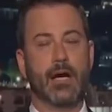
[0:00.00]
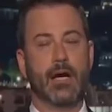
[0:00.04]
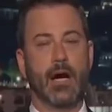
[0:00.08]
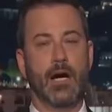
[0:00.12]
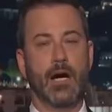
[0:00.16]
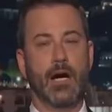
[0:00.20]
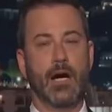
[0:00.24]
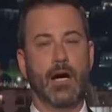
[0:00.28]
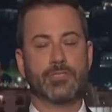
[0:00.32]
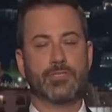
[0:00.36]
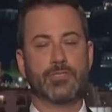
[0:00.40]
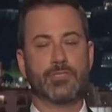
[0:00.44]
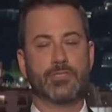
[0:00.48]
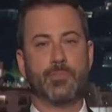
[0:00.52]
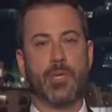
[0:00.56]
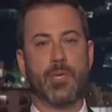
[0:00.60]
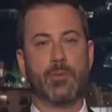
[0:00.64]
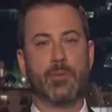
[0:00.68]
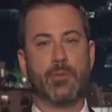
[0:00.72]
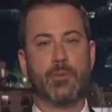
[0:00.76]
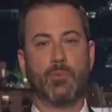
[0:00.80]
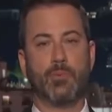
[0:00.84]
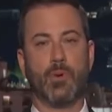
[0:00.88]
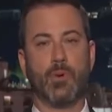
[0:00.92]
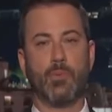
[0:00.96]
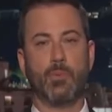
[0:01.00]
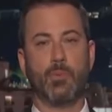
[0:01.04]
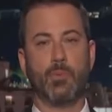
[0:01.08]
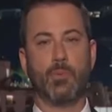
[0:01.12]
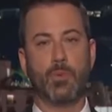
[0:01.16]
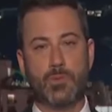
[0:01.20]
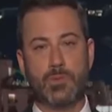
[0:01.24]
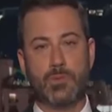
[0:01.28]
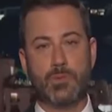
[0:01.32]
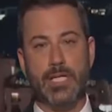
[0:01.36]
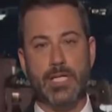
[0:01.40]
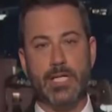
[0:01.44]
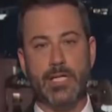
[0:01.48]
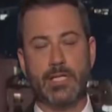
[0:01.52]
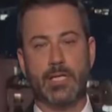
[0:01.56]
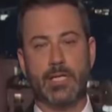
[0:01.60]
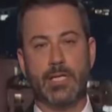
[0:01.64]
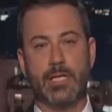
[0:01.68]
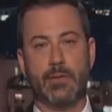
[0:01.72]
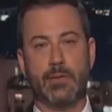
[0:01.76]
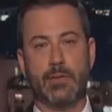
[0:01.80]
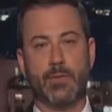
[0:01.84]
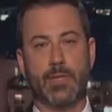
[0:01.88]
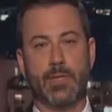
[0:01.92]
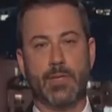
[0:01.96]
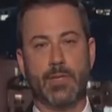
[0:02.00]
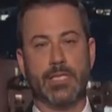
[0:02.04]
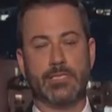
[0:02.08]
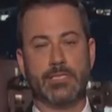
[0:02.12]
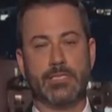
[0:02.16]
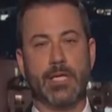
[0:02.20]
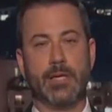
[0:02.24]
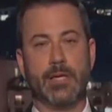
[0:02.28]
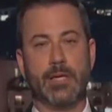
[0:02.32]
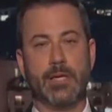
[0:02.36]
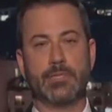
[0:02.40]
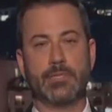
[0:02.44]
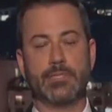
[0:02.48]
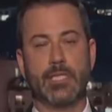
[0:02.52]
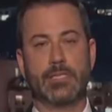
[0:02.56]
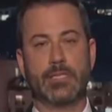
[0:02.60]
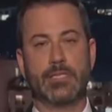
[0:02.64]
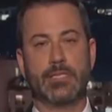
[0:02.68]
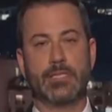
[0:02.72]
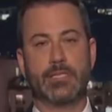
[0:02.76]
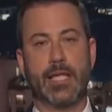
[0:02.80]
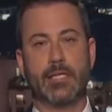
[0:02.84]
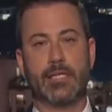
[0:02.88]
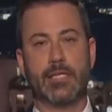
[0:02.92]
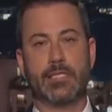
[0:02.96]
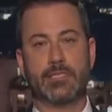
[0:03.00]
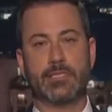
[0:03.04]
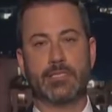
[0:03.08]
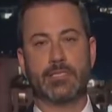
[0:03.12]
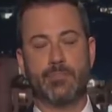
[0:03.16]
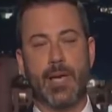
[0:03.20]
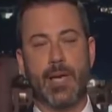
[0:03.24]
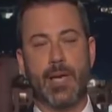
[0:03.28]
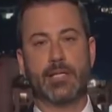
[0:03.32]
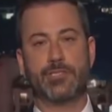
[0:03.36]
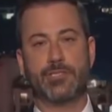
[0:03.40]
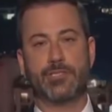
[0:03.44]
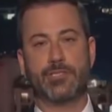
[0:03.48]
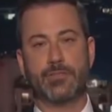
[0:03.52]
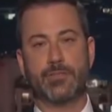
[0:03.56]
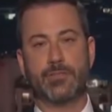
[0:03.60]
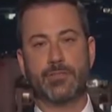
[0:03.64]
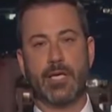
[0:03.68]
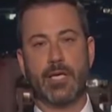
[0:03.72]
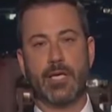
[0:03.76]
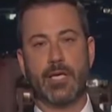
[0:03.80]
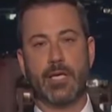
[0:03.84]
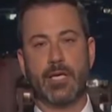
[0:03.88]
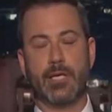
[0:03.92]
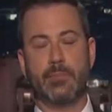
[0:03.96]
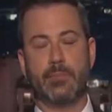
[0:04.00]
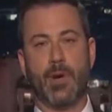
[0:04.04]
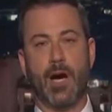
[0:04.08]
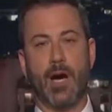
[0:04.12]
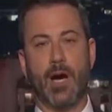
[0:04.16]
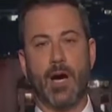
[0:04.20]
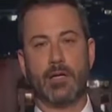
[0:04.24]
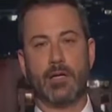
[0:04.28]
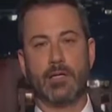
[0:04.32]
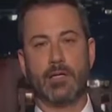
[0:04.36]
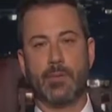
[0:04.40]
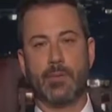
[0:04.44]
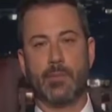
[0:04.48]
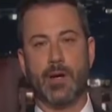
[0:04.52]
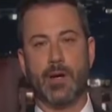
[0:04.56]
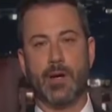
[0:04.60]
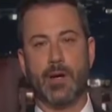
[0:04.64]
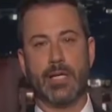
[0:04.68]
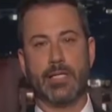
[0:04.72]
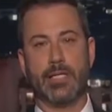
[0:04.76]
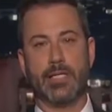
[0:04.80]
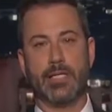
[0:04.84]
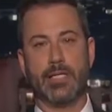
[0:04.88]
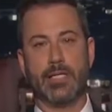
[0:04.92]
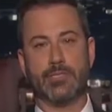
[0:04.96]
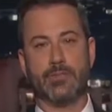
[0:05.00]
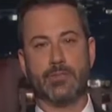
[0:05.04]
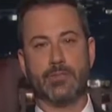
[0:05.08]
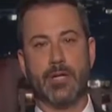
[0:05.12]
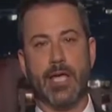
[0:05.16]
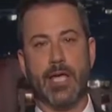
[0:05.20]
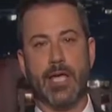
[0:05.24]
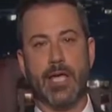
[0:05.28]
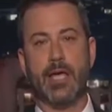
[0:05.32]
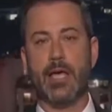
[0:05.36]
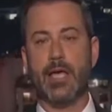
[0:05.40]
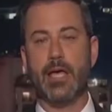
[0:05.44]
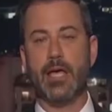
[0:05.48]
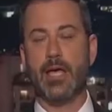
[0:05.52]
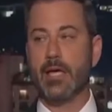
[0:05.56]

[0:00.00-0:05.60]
Hundreds of people were wounded in what they say was the deadliest mass shooting in modern American history,